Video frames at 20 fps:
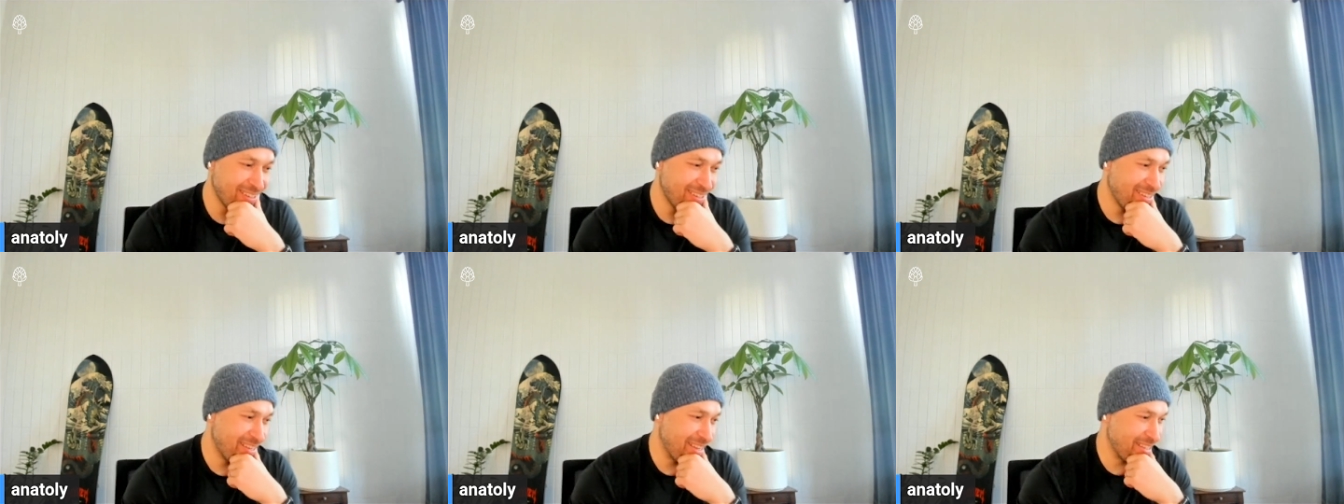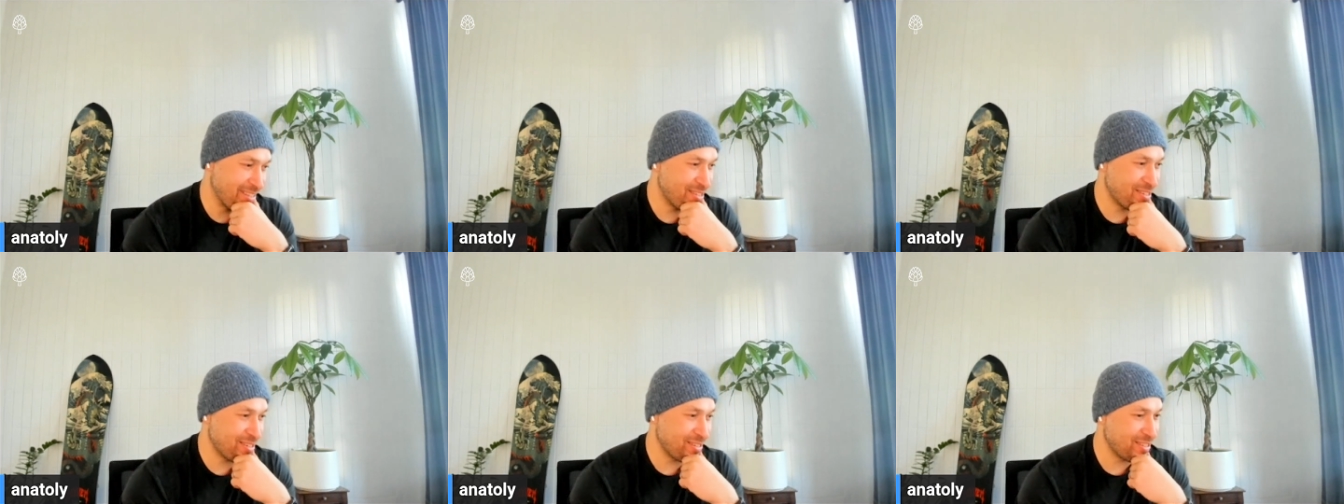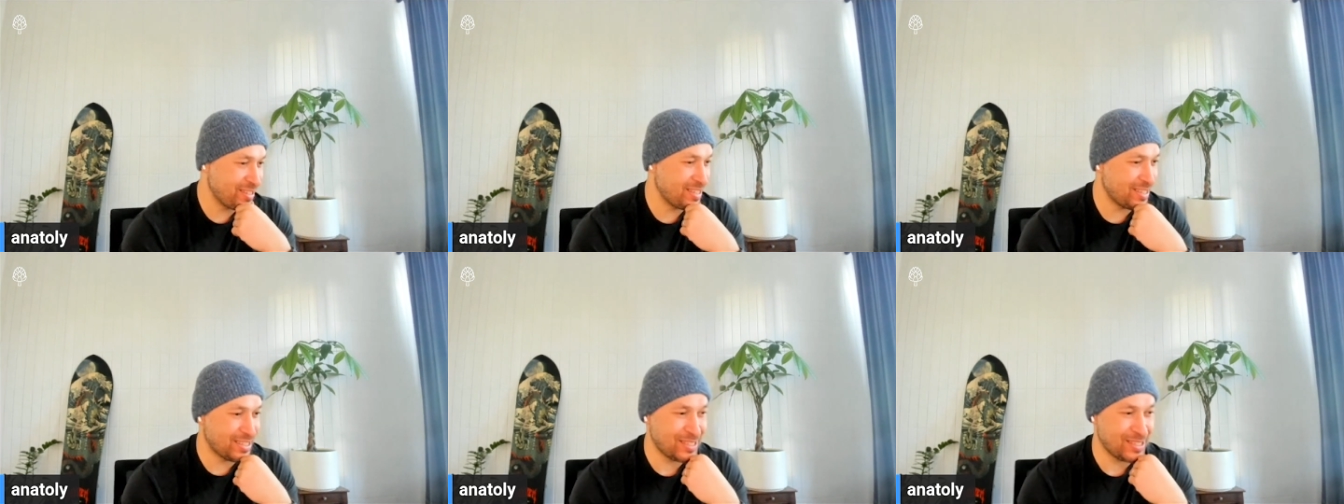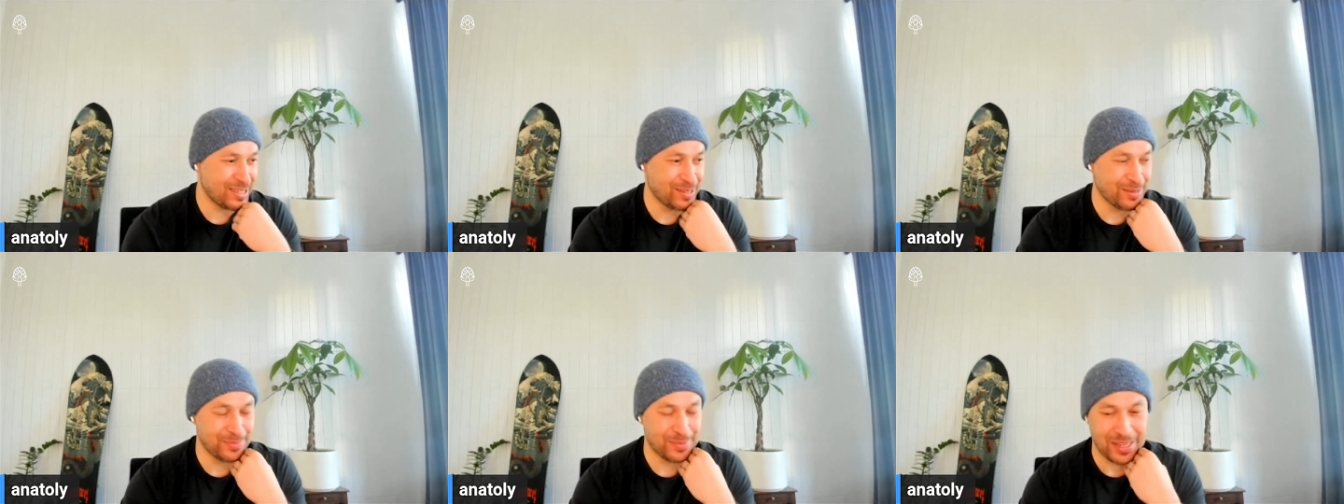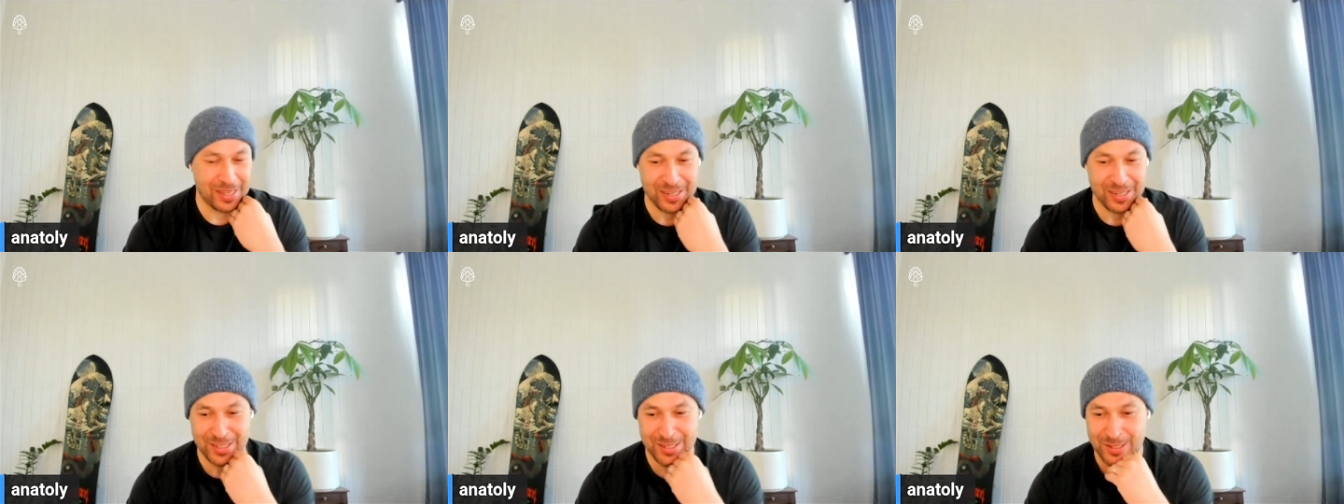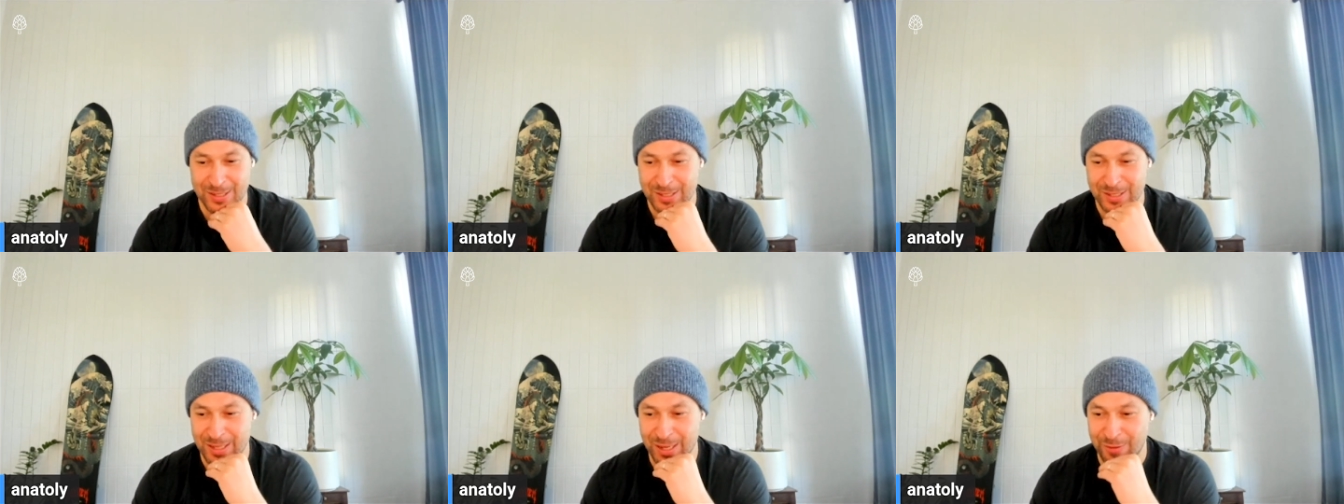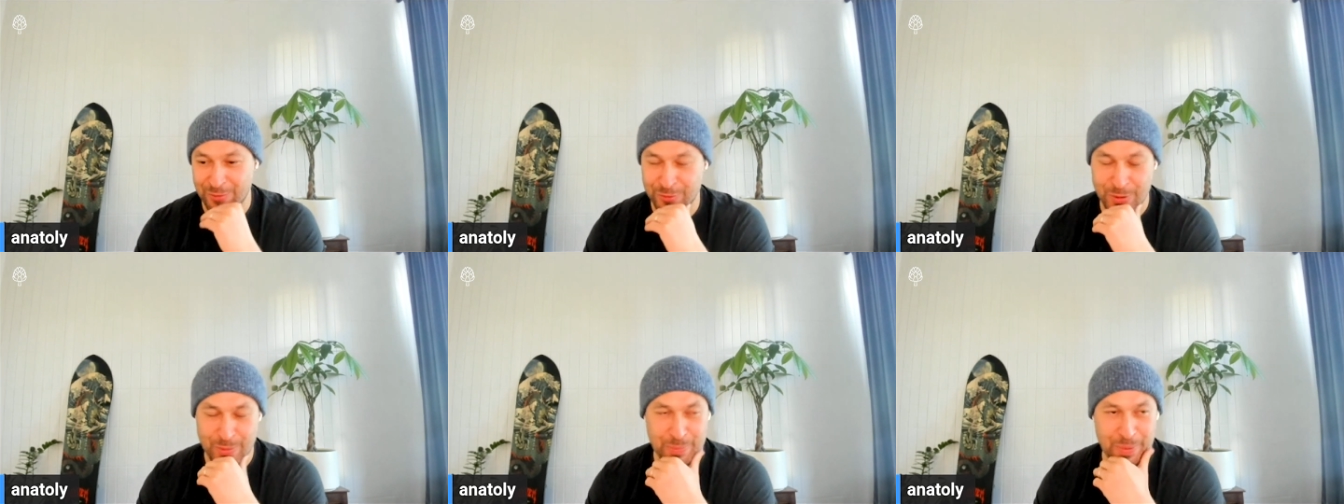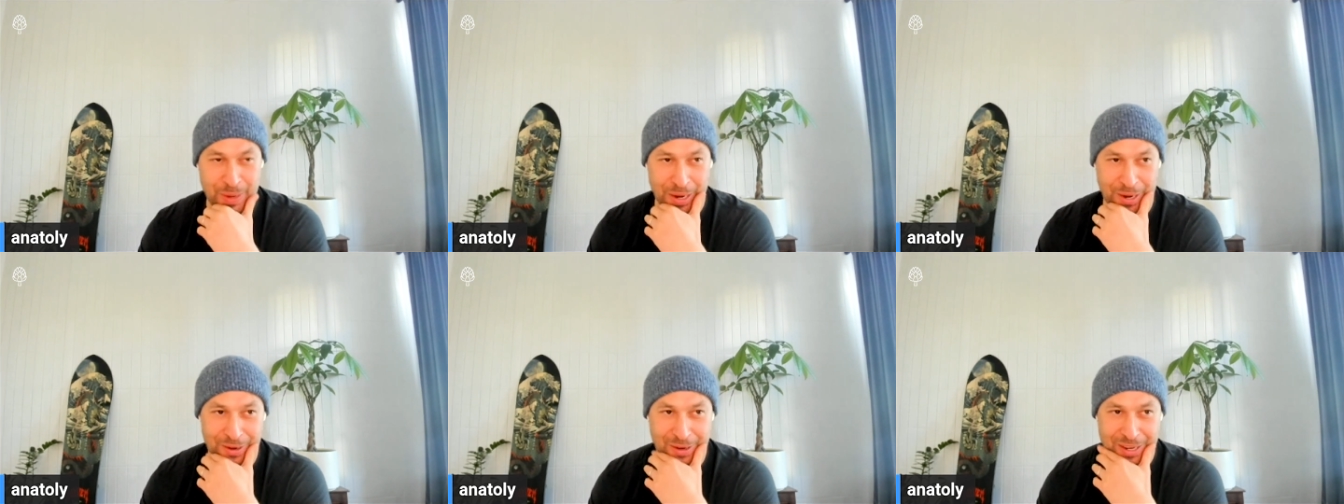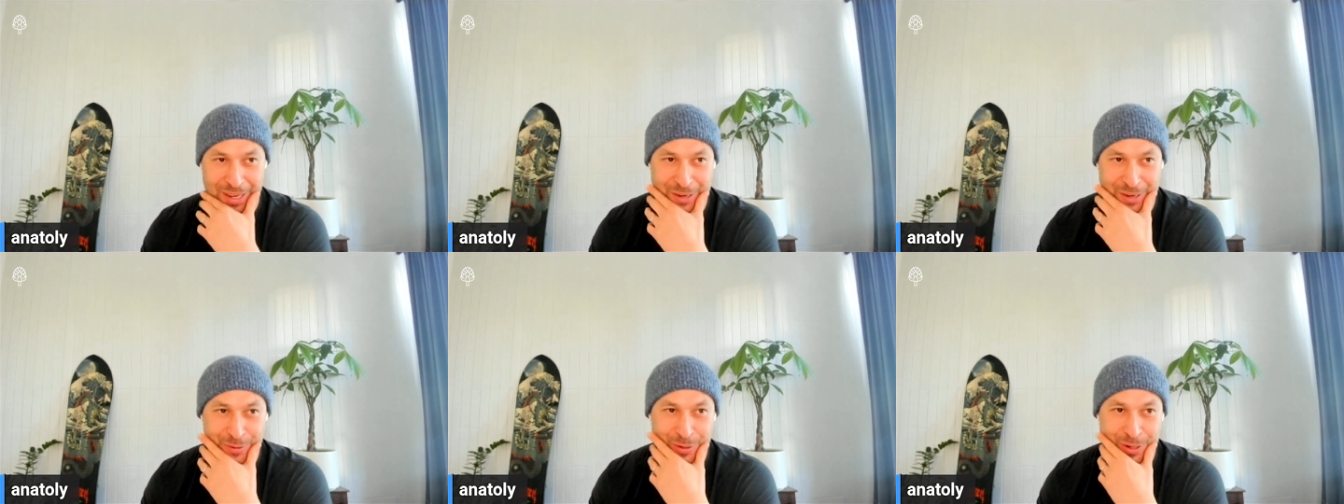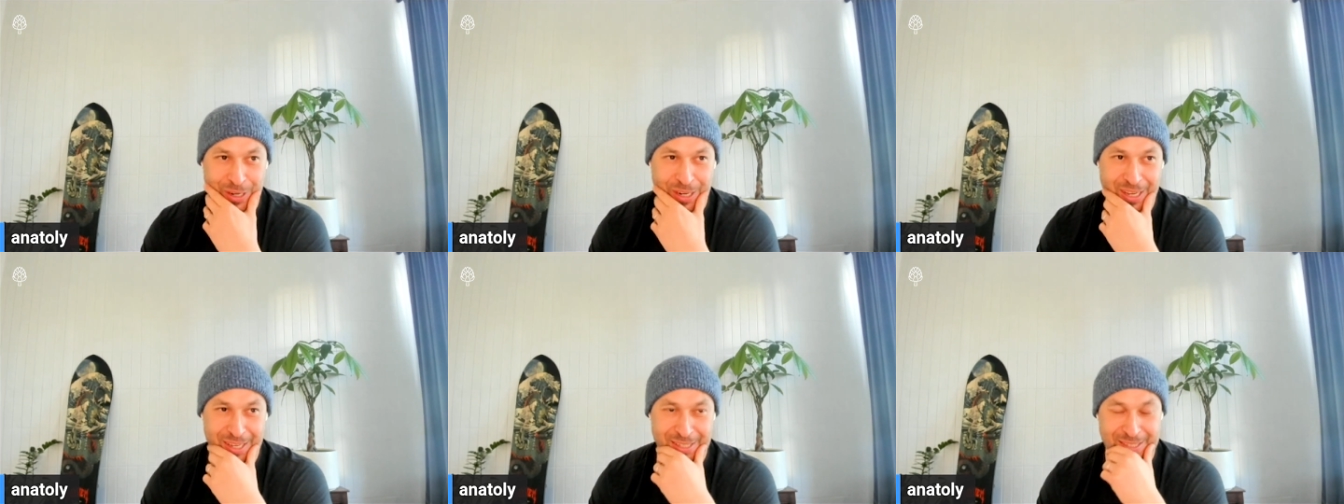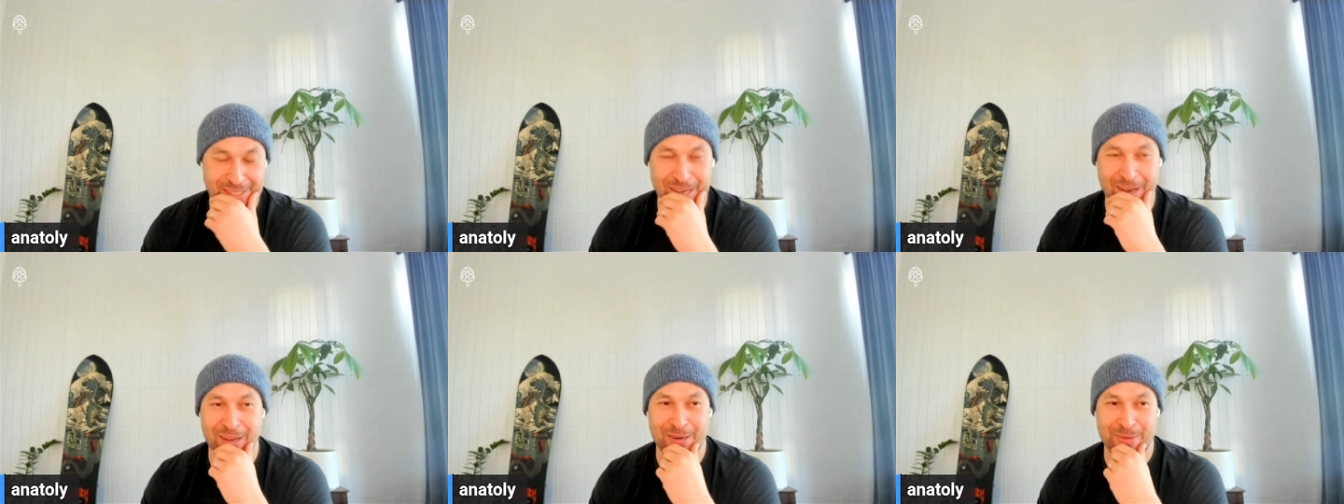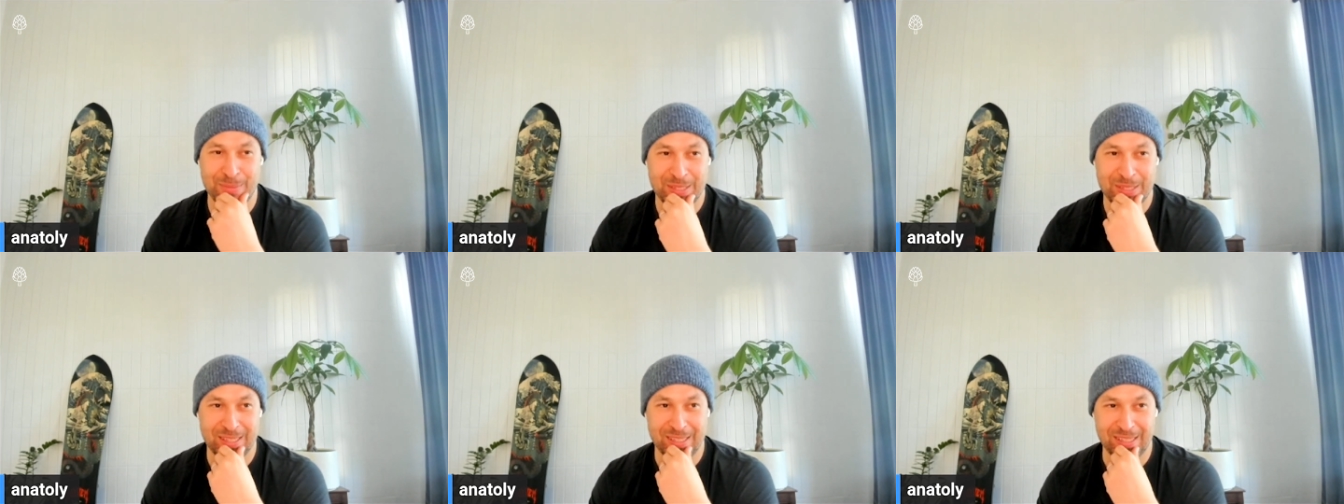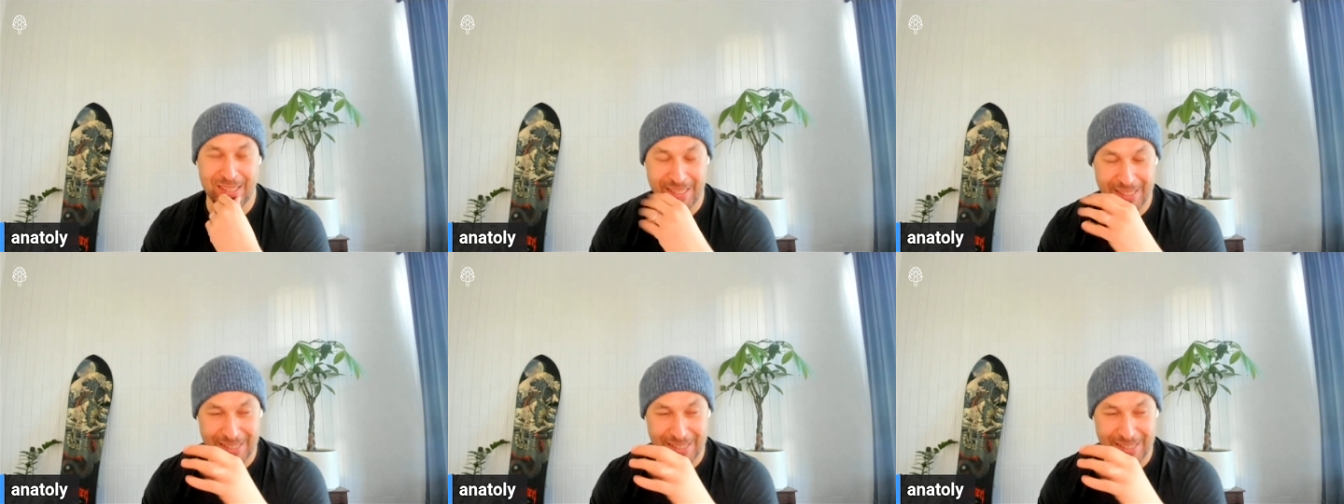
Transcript: it's a system that is self-repairing and running autonomously,